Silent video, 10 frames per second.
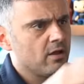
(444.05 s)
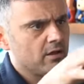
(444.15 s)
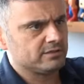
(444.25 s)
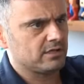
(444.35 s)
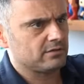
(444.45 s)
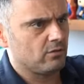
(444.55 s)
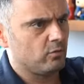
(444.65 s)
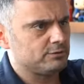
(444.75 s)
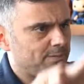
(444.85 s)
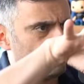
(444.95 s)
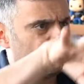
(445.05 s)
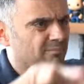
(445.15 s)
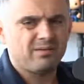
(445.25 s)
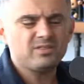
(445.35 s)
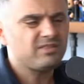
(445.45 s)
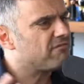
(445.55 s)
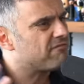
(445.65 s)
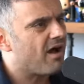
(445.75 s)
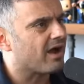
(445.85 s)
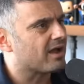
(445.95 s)
it's got the horsepower and i'm like what the
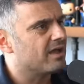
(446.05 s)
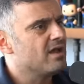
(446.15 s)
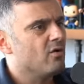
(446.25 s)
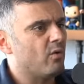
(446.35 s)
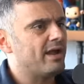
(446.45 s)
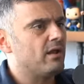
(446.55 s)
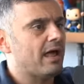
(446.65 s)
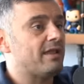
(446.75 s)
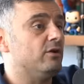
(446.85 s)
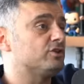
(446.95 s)
fuck right and then no,